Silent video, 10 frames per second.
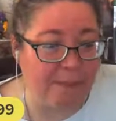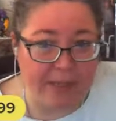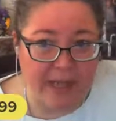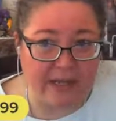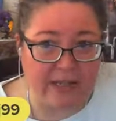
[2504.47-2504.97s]

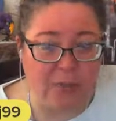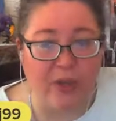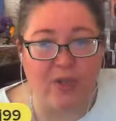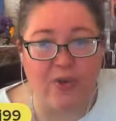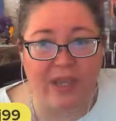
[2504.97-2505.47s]
But
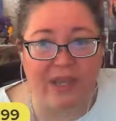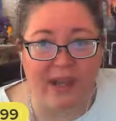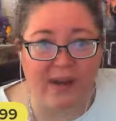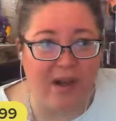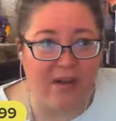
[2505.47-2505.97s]
when you can
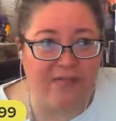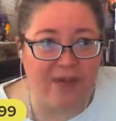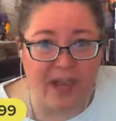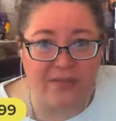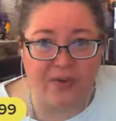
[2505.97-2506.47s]
get on
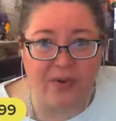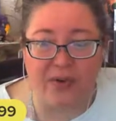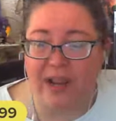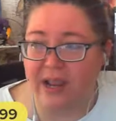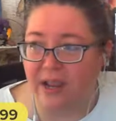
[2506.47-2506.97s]

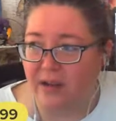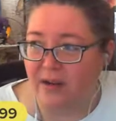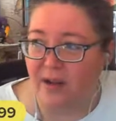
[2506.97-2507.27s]
Fiverr and